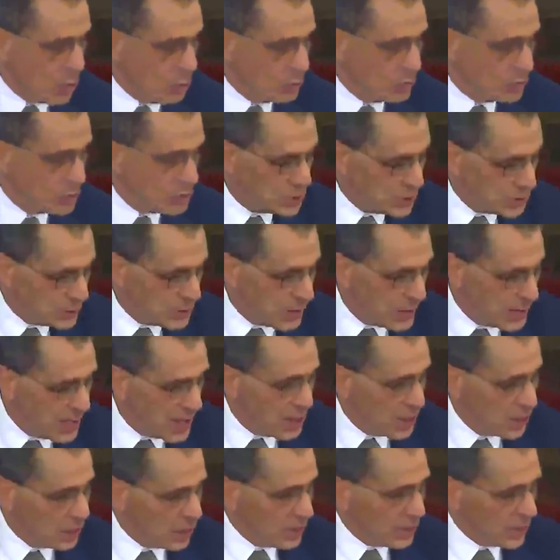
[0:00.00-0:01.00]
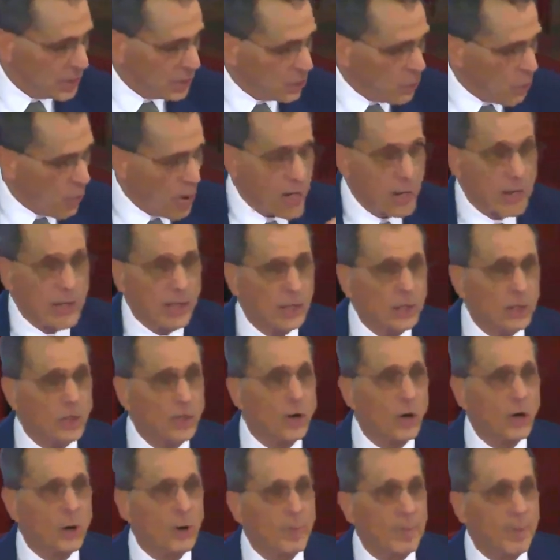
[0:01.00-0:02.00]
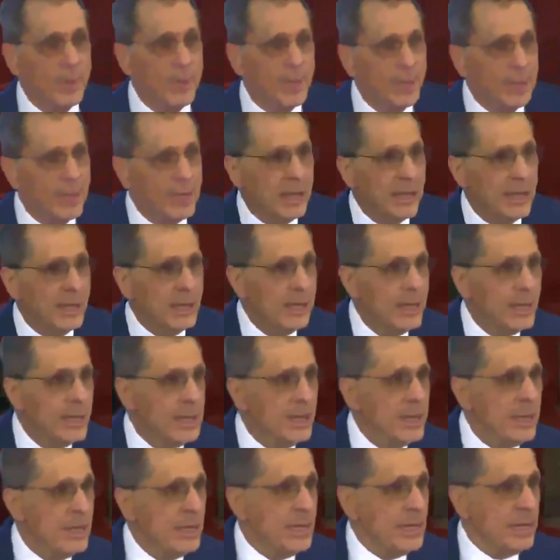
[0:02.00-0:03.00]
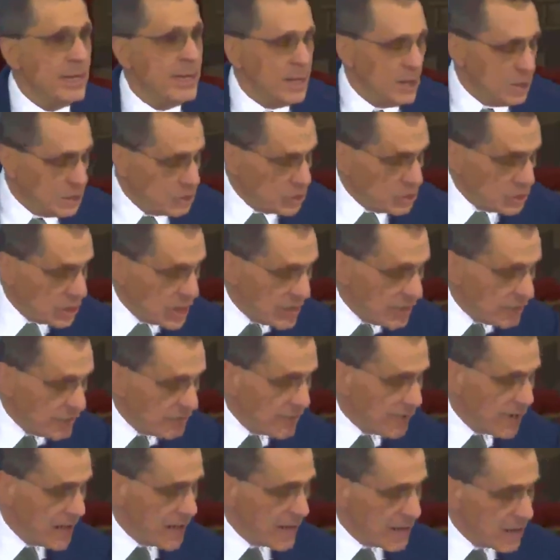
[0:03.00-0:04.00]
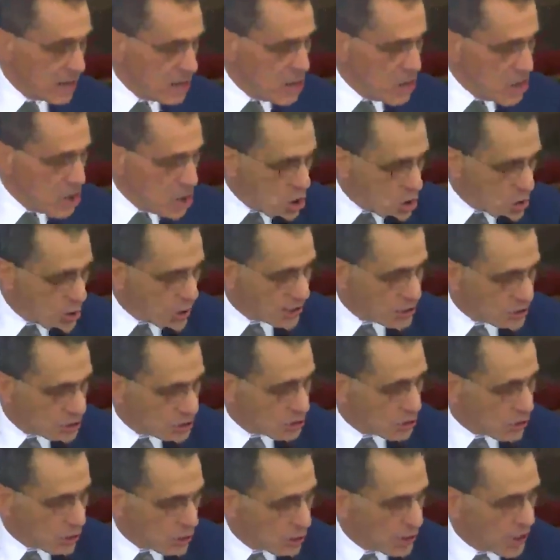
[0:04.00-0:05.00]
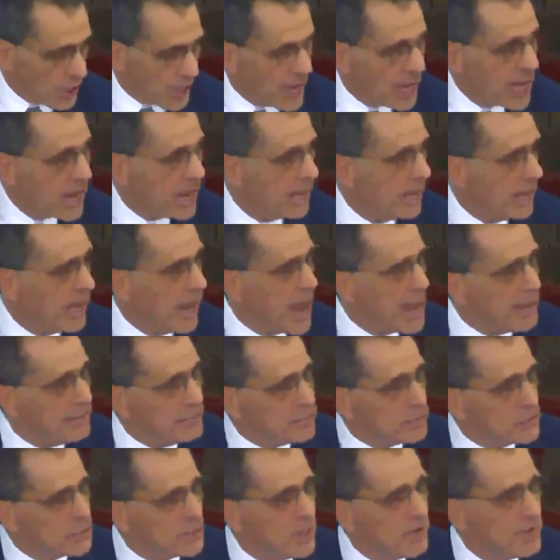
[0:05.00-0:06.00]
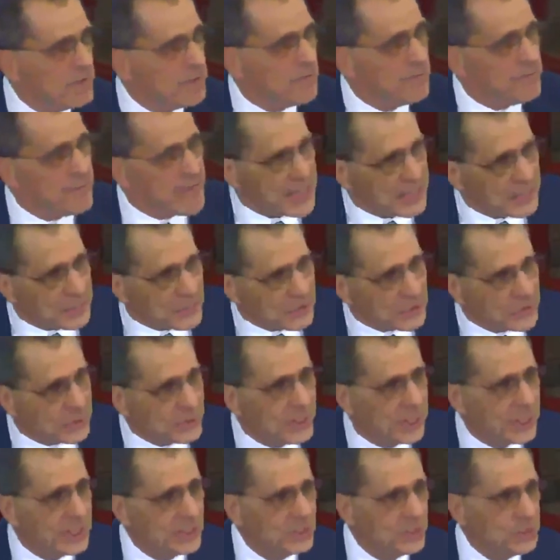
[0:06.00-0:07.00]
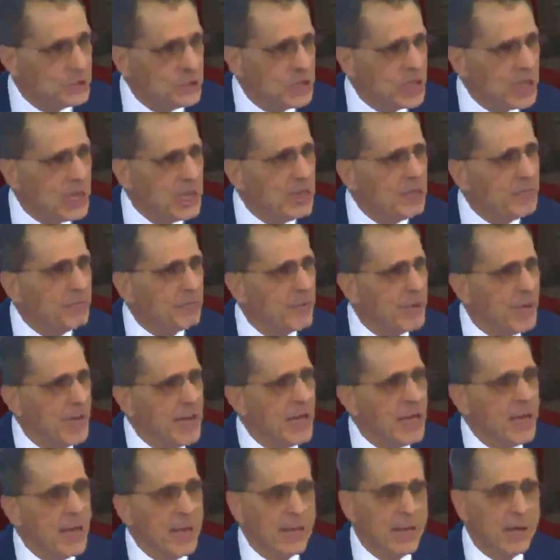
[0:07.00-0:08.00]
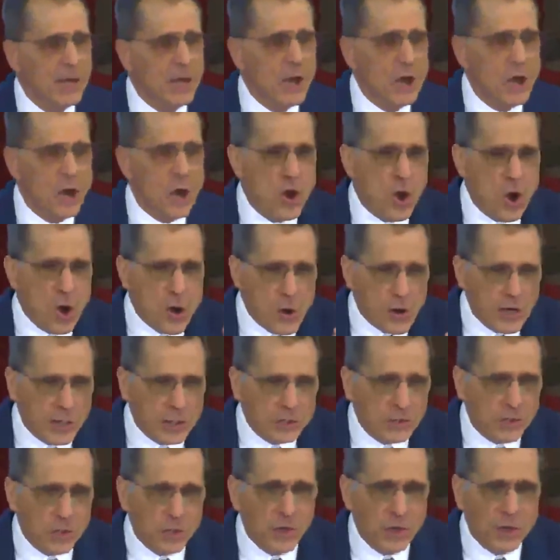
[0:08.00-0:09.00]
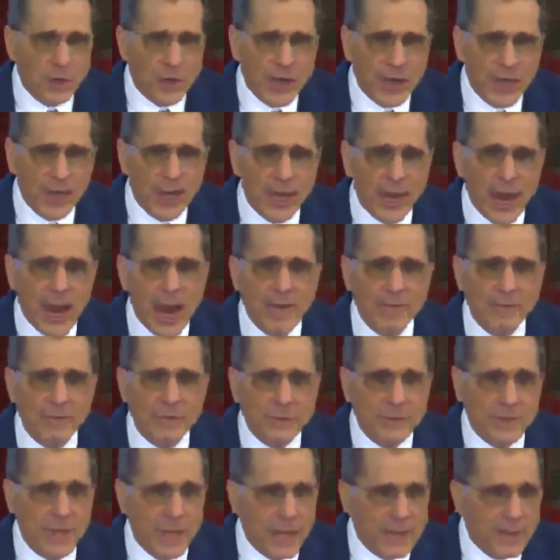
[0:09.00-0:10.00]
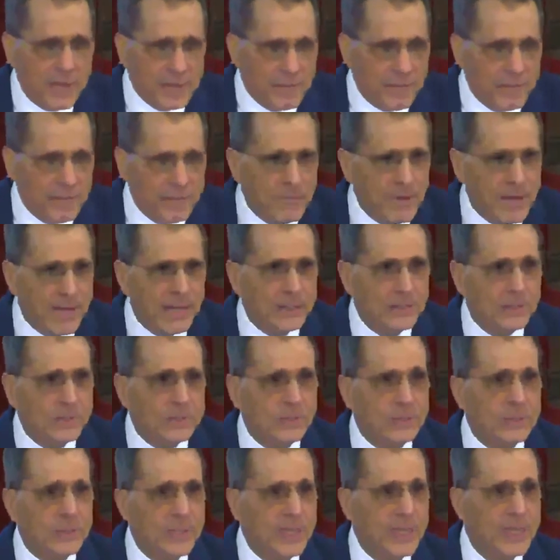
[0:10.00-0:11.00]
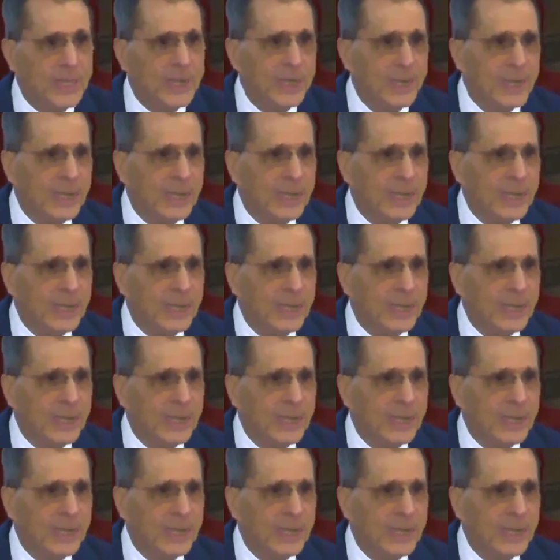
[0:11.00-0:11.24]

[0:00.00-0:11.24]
who coined the term chief nourisher in life's feast. Chief nourisher in life's feast.